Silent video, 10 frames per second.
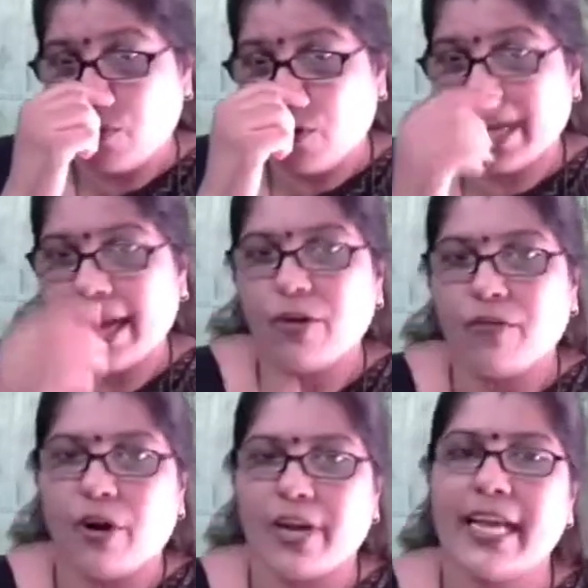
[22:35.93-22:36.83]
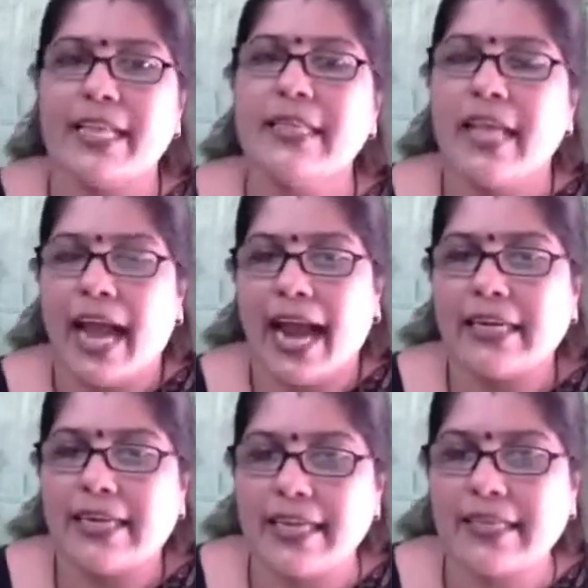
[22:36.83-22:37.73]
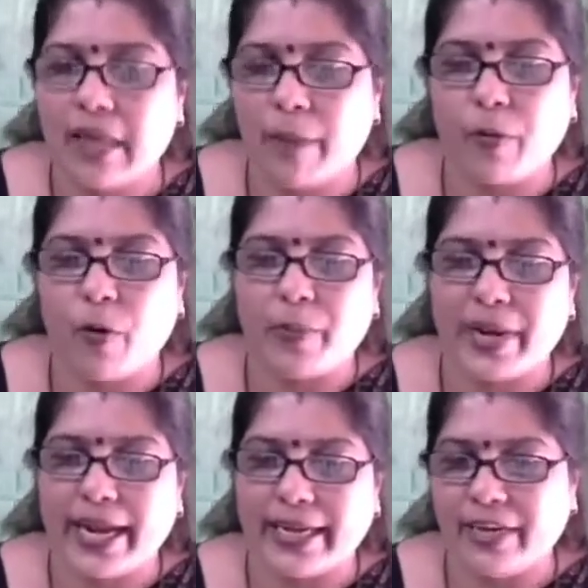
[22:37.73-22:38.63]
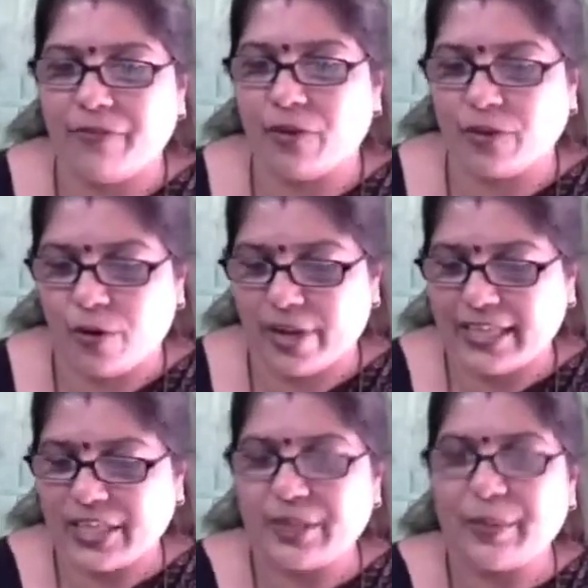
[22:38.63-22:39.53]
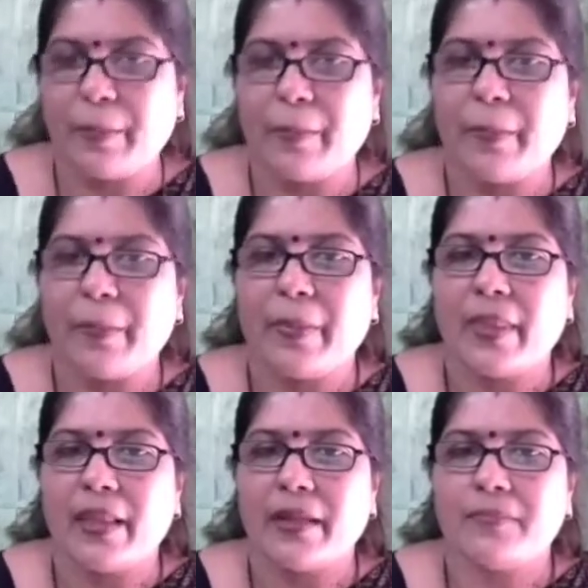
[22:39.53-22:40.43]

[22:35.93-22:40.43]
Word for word: what kind of audience, and dress appropriately for the occasion.